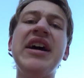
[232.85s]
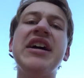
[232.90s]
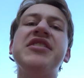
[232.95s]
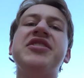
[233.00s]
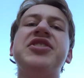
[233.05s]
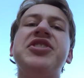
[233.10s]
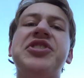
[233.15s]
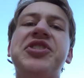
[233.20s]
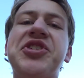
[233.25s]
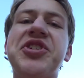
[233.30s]

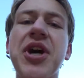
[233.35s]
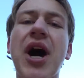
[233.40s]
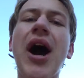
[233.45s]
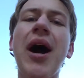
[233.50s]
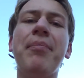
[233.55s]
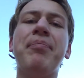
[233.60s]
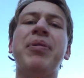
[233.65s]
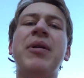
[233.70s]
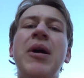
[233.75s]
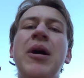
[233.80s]

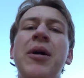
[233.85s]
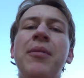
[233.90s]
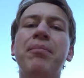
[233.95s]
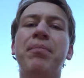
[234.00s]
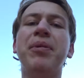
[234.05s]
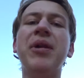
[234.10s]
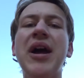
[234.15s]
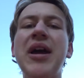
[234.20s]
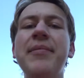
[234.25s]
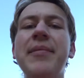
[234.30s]
Stop
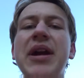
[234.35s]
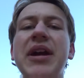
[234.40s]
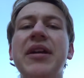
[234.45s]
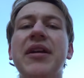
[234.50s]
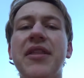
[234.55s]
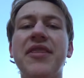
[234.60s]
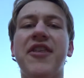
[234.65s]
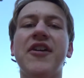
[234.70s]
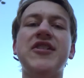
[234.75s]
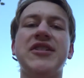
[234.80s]
blaming
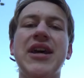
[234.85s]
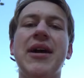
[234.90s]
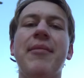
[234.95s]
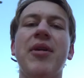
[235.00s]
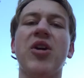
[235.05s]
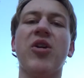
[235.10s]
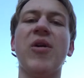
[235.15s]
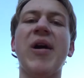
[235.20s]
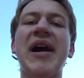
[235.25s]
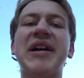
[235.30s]
the
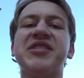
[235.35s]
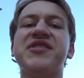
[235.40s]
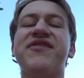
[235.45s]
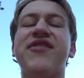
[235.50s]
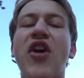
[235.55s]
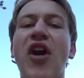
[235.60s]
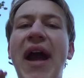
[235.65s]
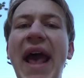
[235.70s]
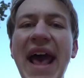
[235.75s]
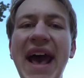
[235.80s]
Democrats for